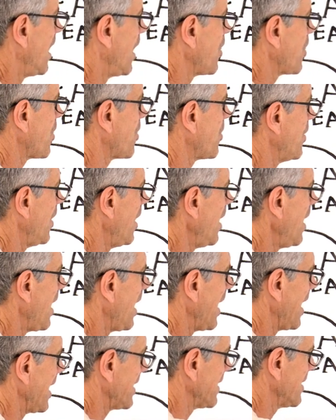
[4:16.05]

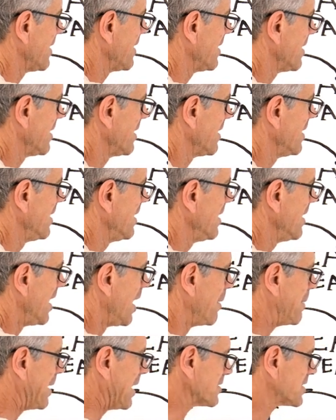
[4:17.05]
thought
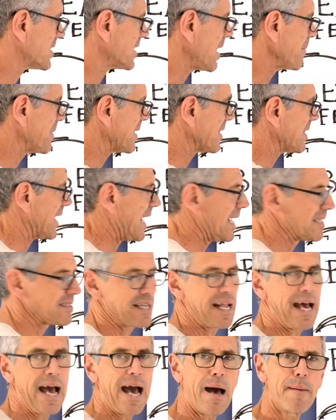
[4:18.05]
about something that
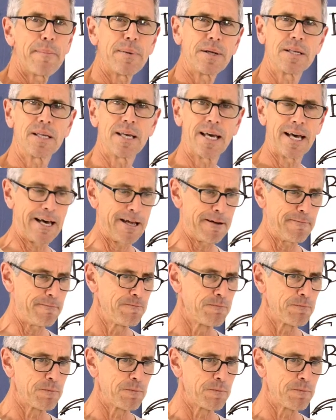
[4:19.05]
hasn't happened yet